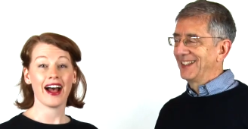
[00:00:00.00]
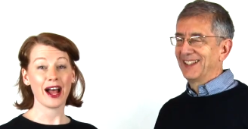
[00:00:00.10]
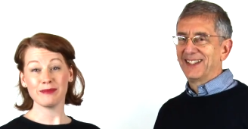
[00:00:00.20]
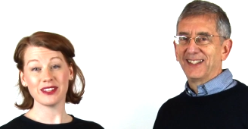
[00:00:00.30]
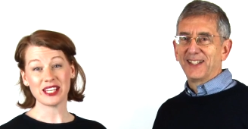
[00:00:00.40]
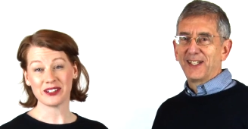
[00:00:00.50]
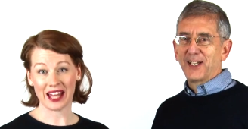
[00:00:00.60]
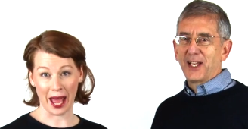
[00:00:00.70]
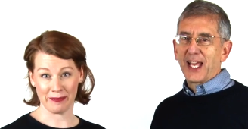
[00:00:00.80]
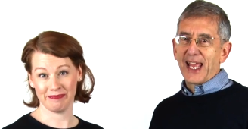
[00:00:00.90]
Speaker 1: I'm Theo
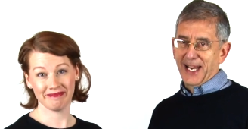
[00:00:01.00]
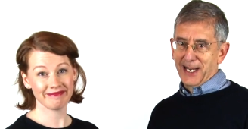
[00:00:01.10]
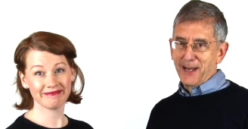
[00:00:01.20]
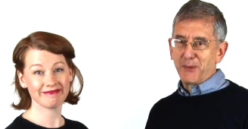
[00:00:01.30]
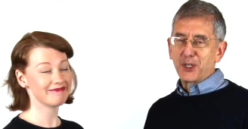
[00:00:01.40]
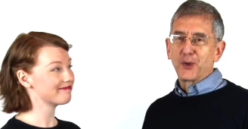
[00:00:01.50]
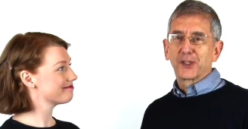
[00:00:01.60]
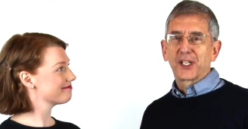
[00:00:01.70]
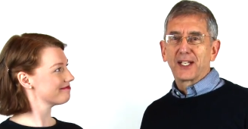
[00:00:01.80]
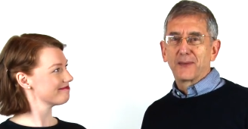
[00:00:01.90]
Lamb.
Speaker 2: And I'm Joel
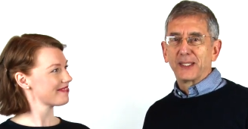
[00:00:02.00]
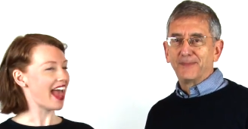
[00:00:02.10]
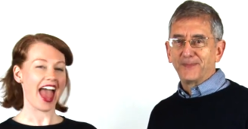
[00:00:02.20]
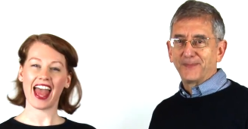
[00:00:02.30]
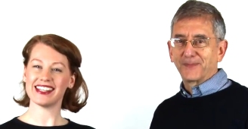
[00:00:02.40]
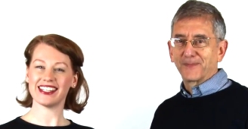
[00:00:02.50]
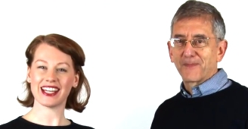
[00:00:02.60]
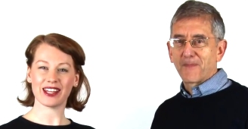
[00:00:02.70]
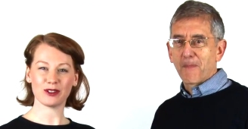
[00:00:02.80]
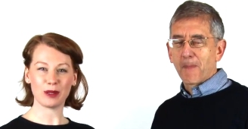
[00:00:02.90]
Solomon.
Speaker 1: And
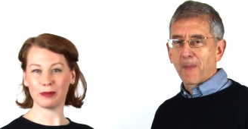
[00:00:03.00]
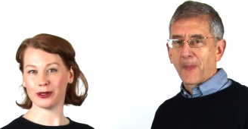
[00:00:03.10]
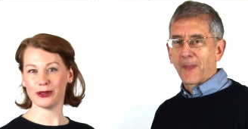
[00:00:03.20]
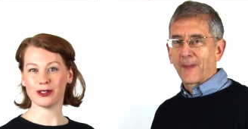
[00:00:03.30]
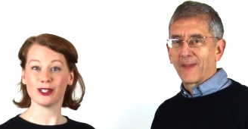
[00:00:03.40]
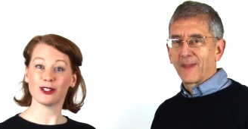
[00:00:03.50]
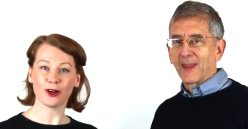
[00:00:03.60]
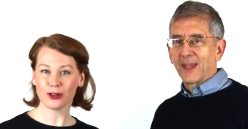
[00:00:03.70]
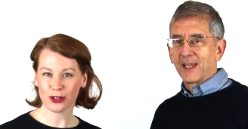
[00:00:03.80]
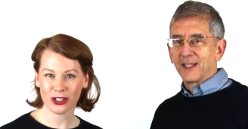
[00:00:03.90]
together we produce the
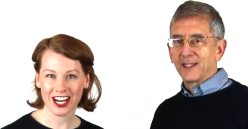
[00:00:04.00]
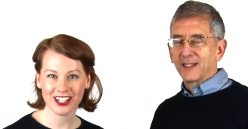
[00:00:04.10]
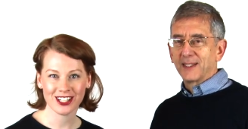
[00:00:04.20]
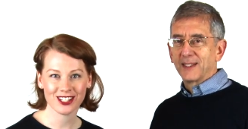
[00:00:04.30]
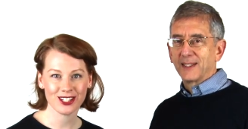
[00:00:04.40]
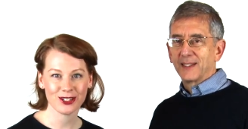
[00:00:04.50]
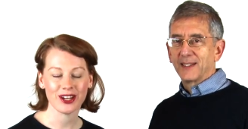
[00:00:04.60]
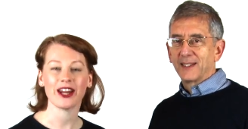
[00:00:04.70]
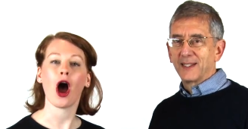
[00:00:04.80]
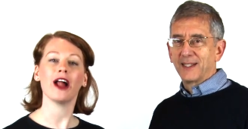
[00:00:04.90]
Social Change
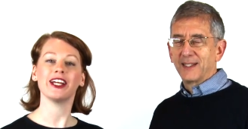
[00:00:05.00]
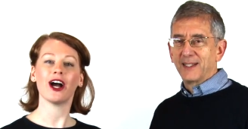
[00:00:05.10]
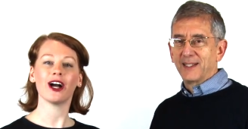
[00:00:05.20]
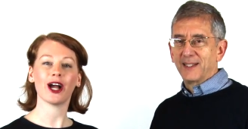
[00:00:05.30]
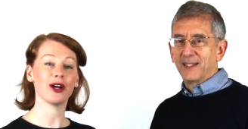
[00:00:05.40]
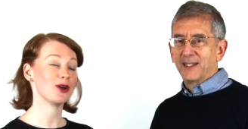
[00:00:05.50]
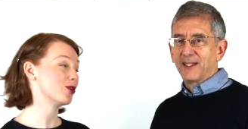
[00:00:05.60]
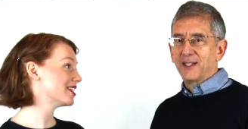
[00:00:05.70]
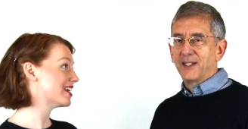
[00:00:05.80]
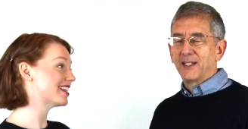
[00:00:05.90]
Institute at Hollyhock on
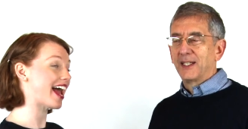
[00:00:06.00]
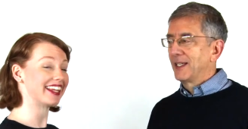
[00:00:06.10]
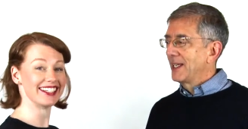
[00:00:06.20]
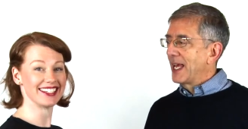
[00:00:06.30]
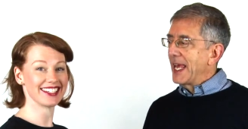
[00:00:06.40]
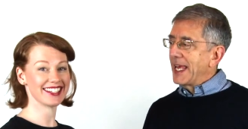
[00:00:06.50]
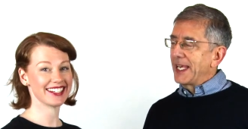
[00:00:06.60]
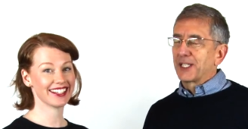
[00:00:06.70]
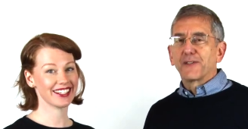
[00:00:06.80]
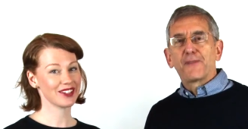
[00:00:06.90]
Cortes Island.
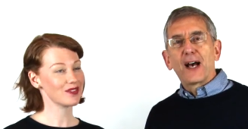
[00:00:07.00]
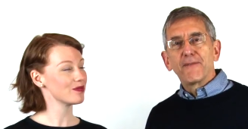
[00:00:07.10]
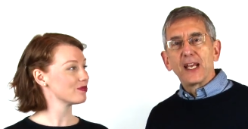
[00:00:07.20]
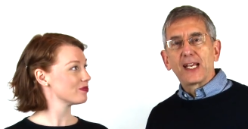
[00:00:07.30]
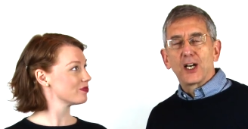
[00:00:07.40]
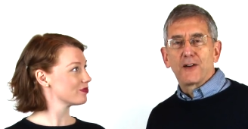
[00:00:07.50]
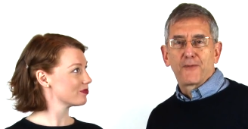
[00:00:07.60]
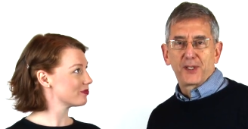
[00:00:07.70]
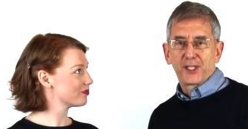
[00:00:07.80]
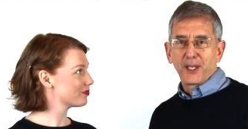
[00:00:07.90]
Speaker 2: It's a five day
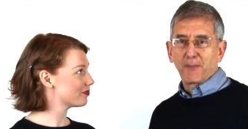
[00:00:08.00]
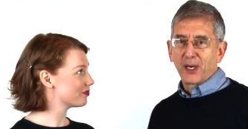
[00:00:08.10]
conference that